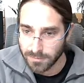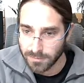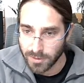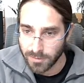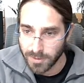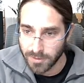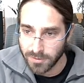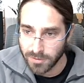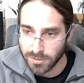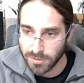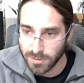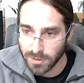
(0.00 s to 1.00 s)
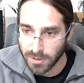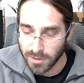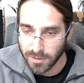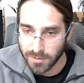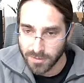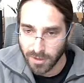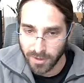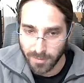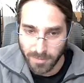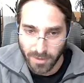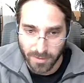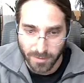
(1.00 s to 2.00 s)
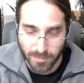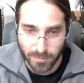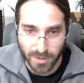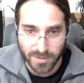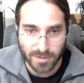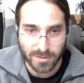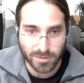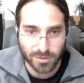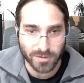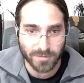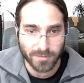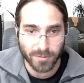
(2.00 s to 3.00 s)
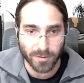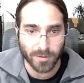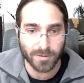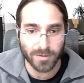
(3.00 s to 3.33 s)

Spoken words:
What do you mean? Just sorry, the resolution for.